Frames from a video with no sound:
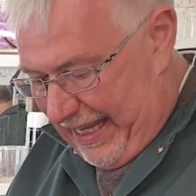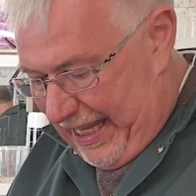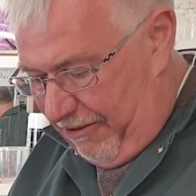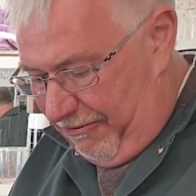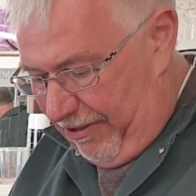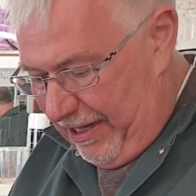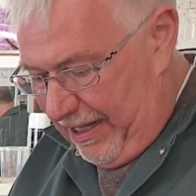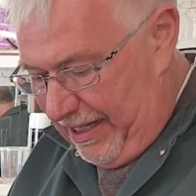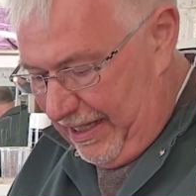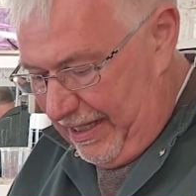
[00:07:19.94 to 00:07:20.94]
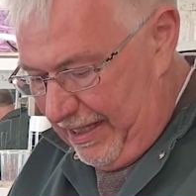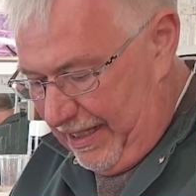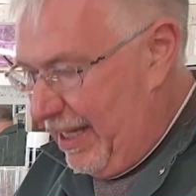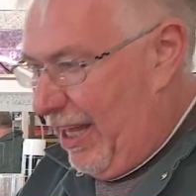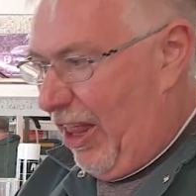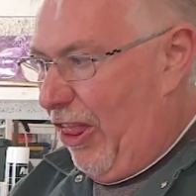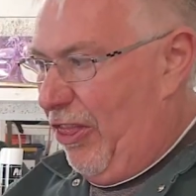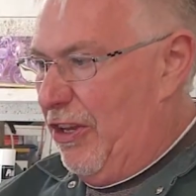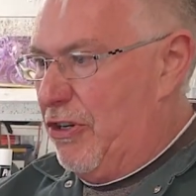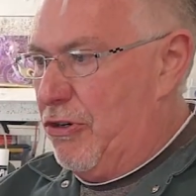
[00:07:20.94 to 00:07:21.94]
If
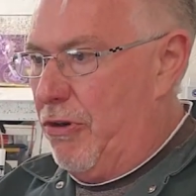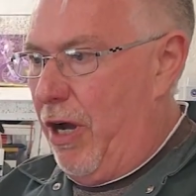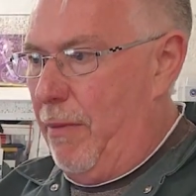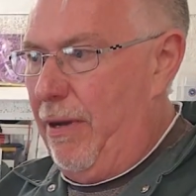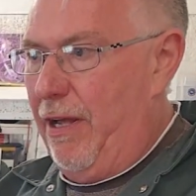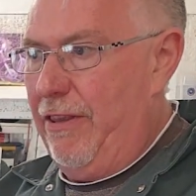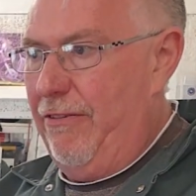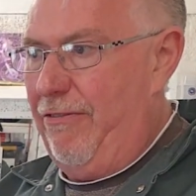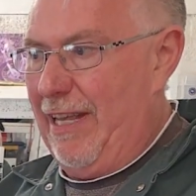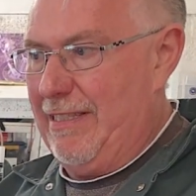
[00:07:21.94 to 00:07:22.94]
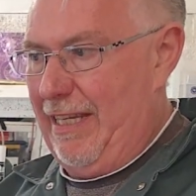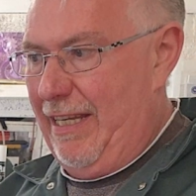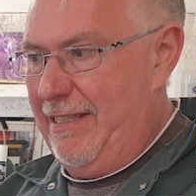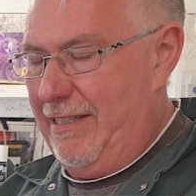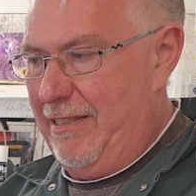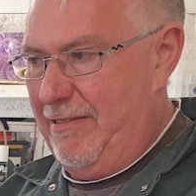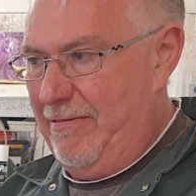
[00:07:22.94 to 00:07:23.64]
they drop the fastest,